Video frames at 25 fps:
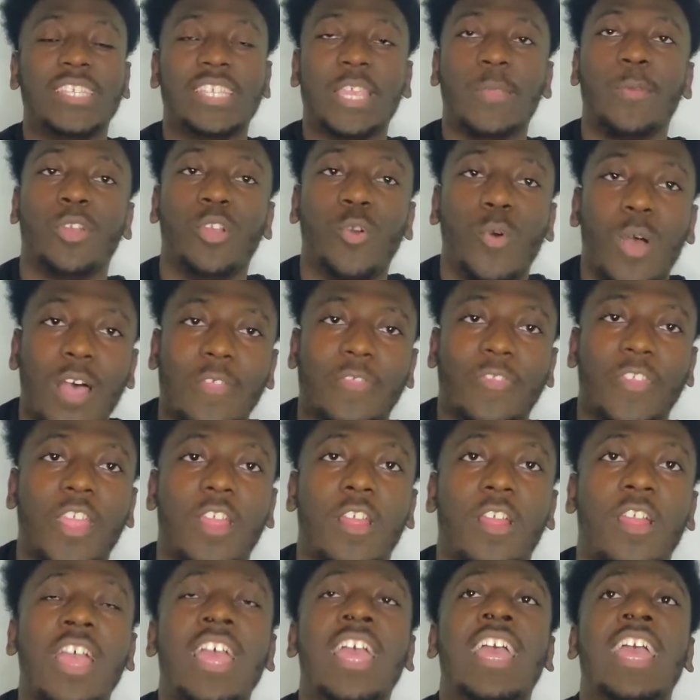And he will go out
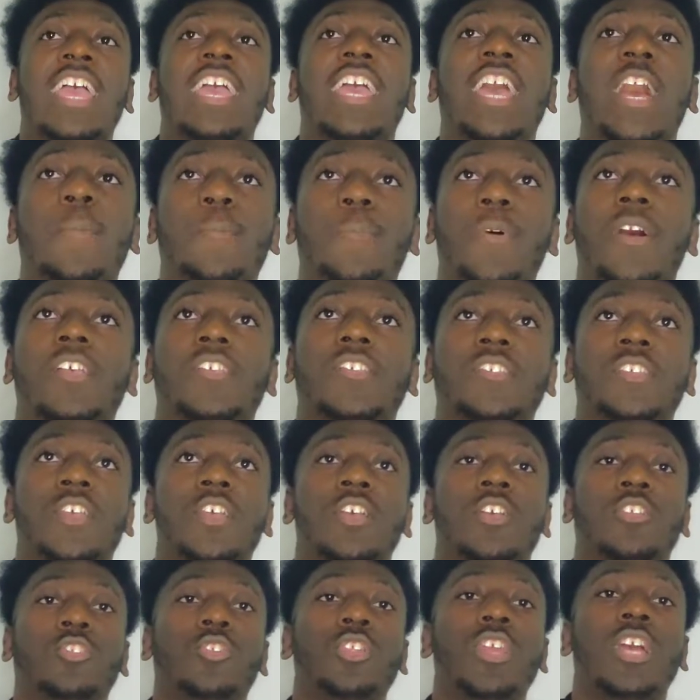there and help us
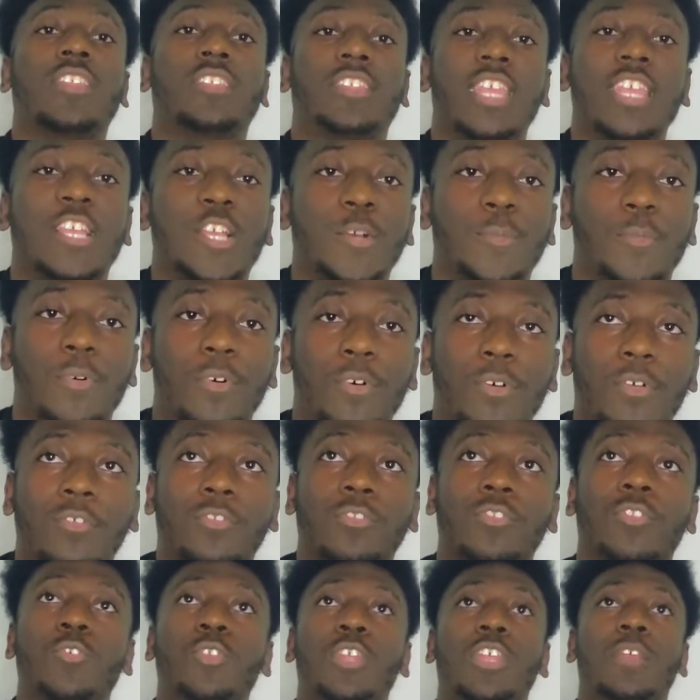do the unthinkable,
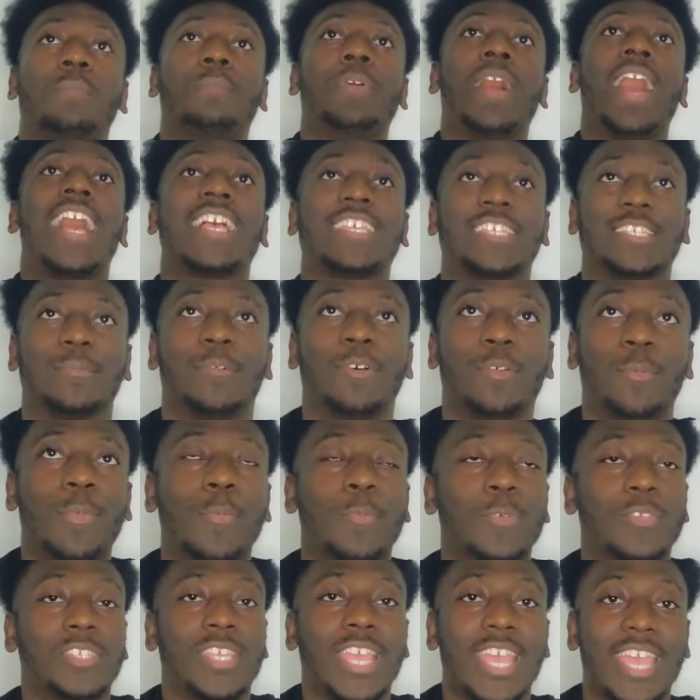do the impossible, as
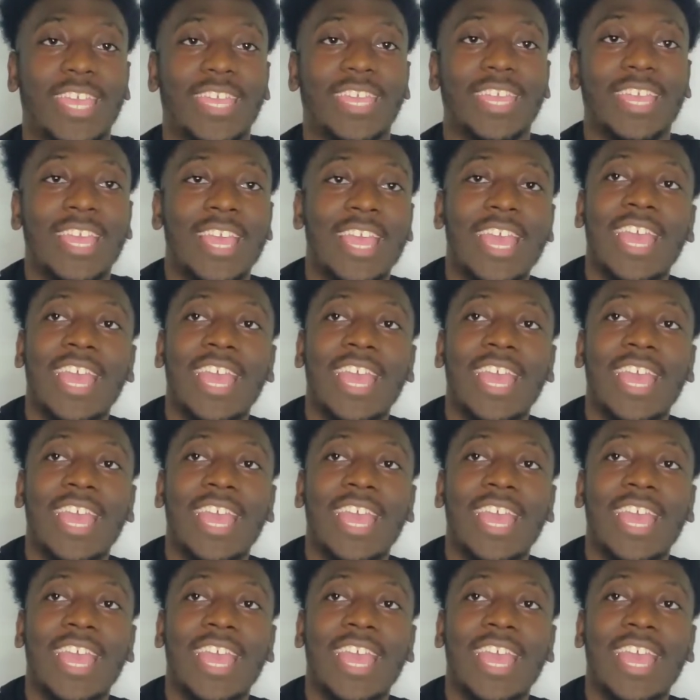people say,